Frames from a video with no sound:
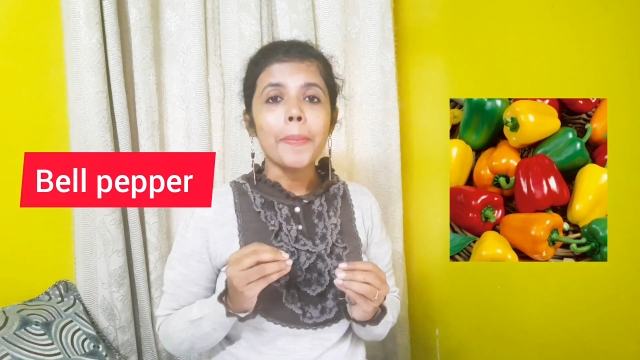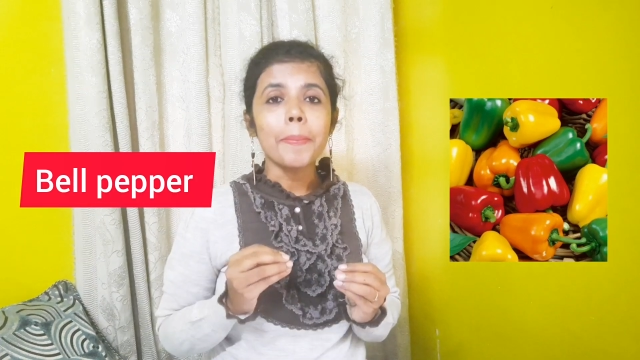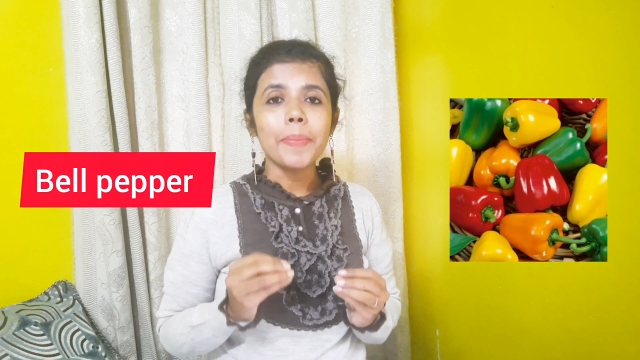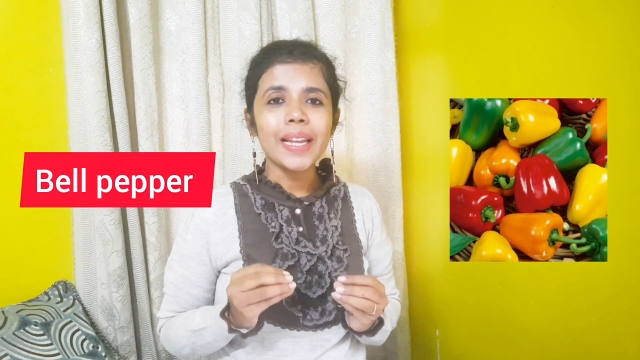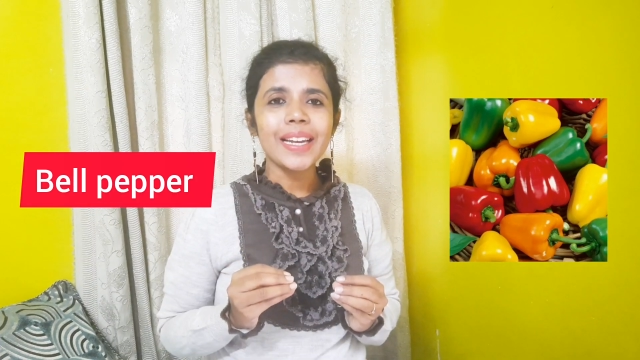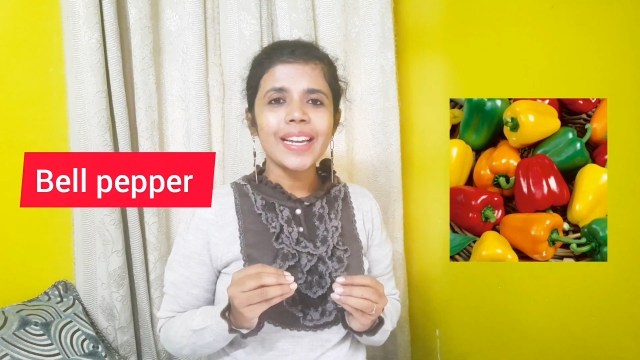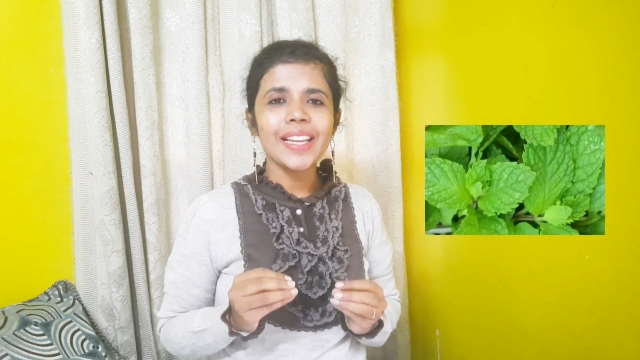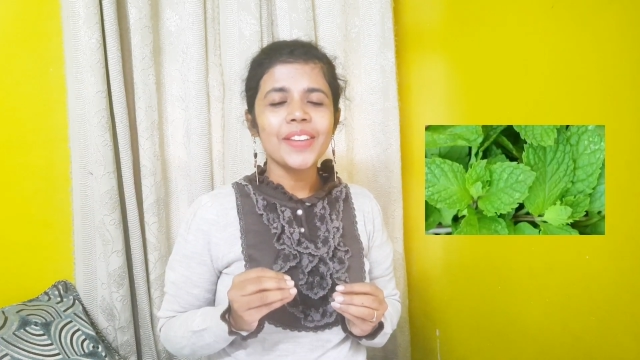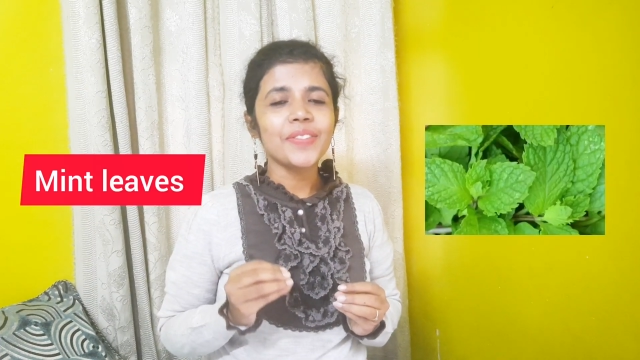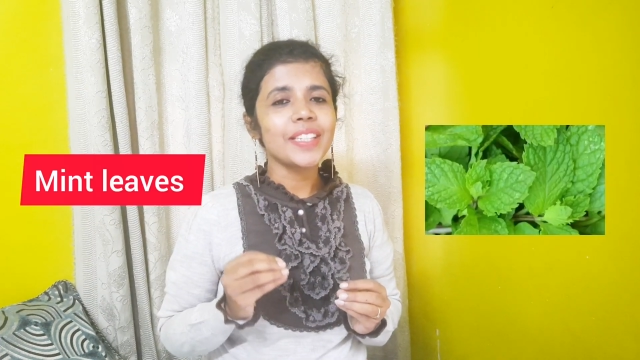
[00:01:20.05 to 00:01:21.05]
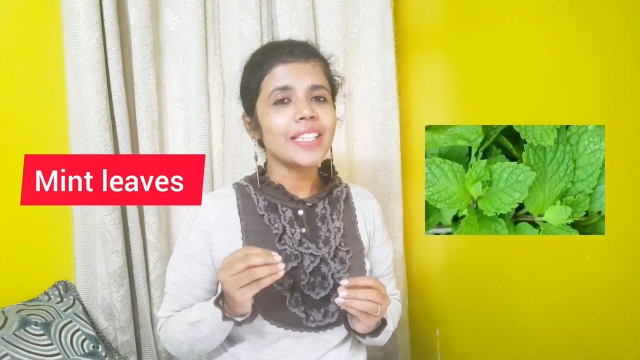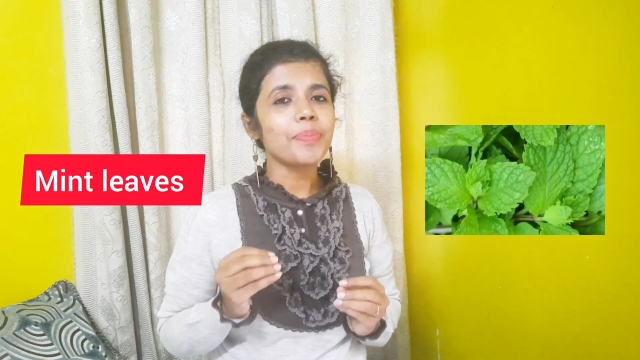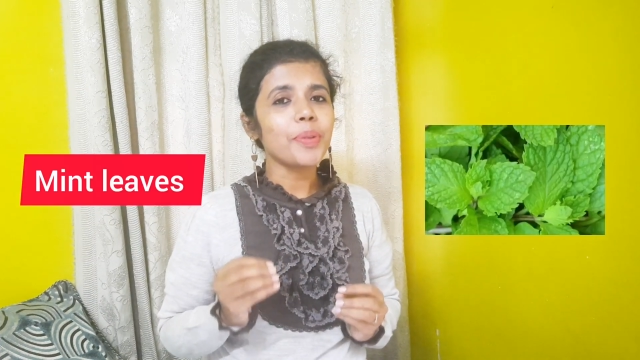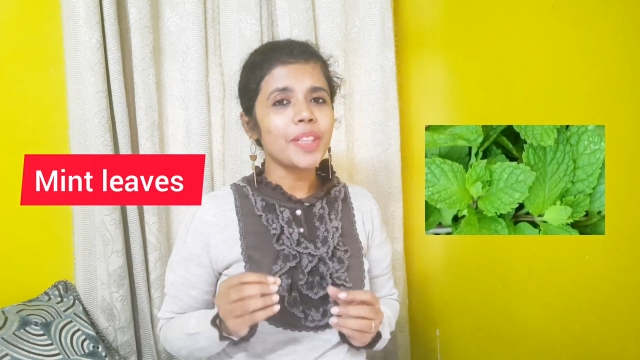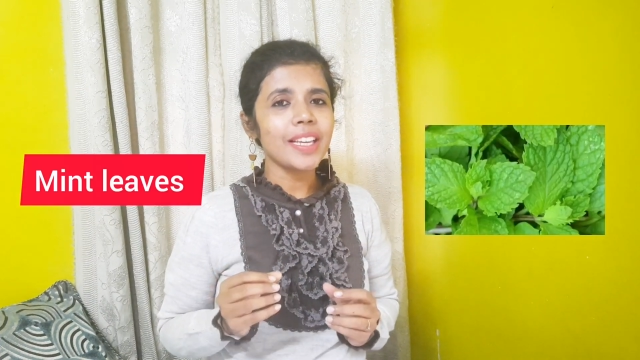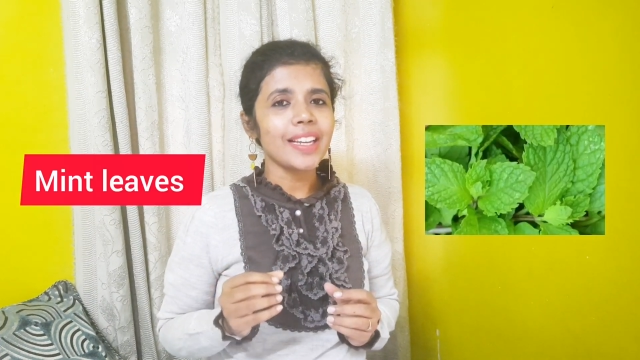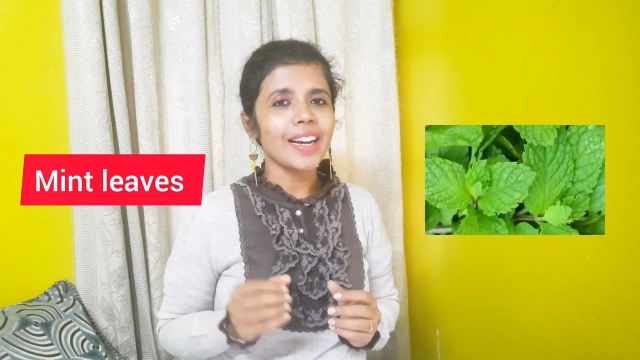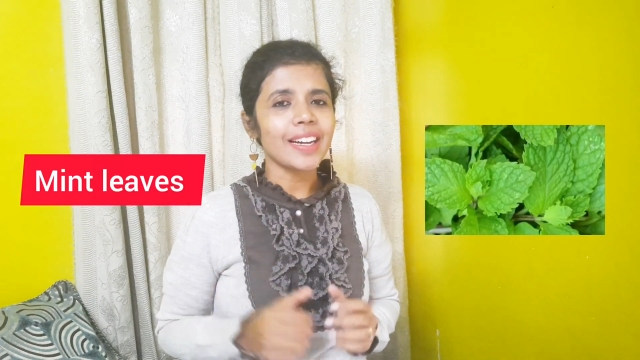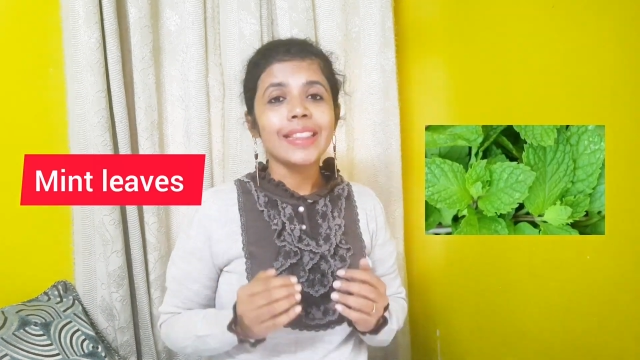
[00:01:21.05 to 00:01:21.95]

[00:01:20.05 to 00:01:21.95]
mint leaves is pudina.